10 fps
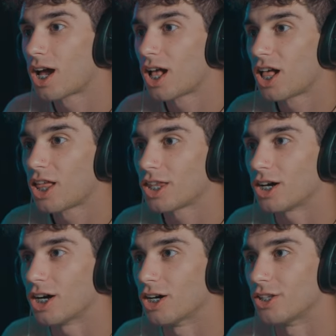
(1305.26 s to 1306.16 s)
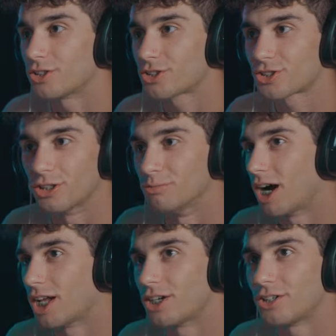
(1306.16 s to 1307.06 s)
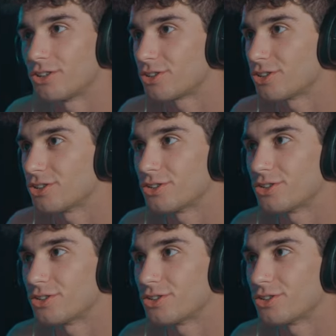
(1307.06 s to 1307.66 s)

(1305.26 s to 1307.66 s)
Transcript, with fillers: Oh, and they're so mad at her too.